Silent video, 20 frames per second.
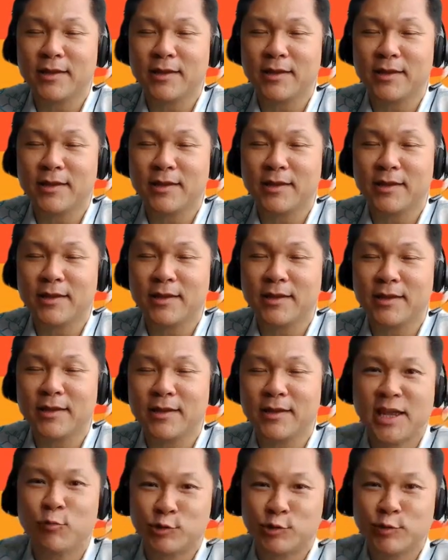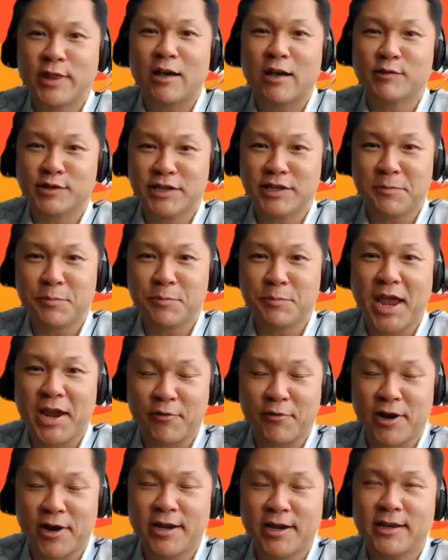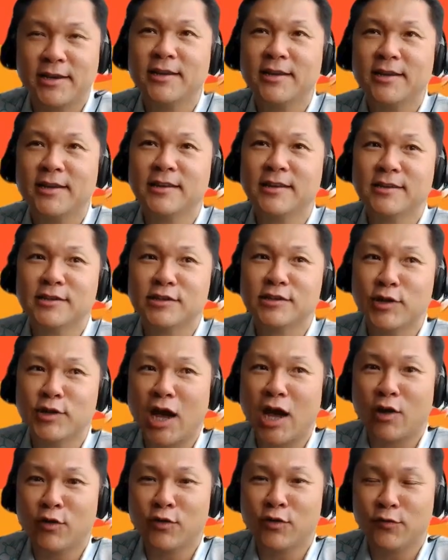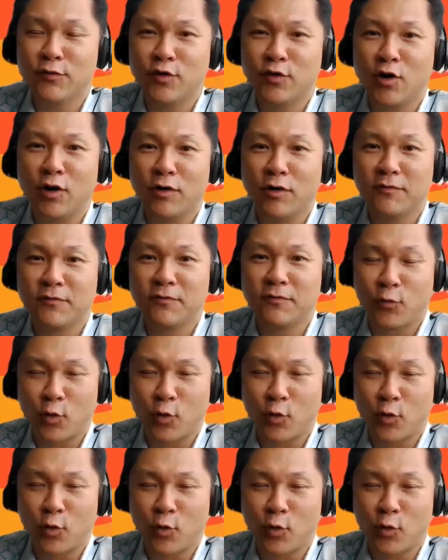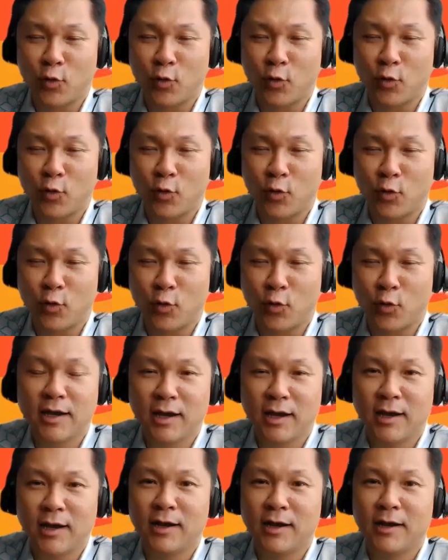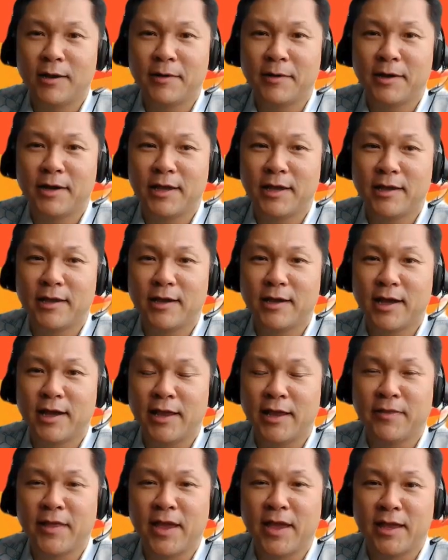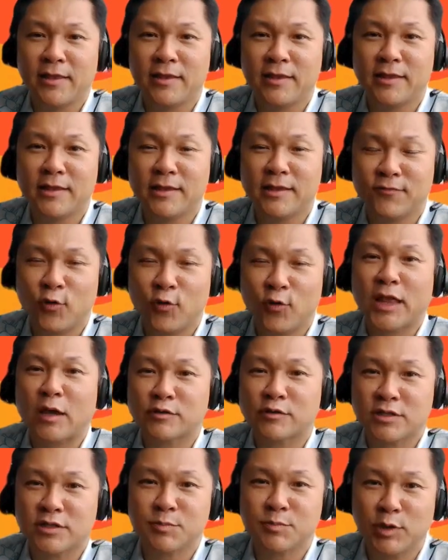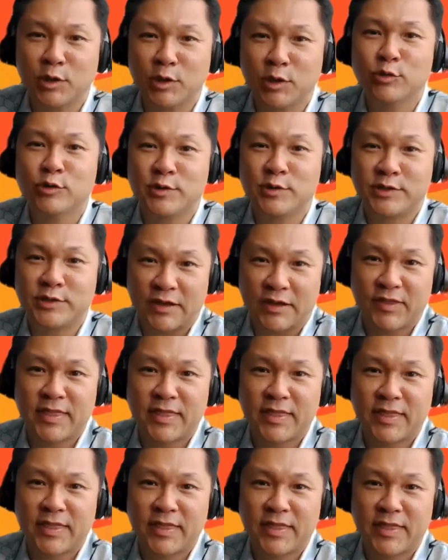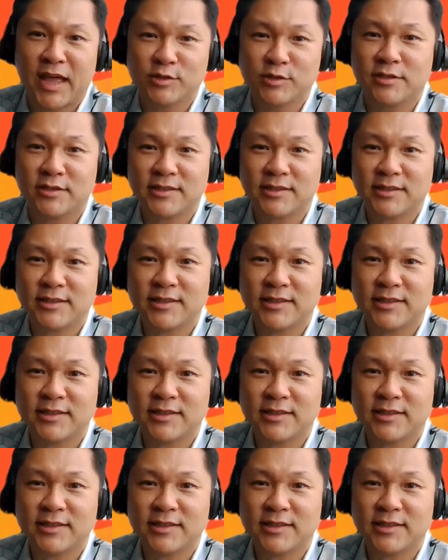original intent was 2,000 impact, right? So now you've got 4,000, and then the 4,000's ballooned to 7,000.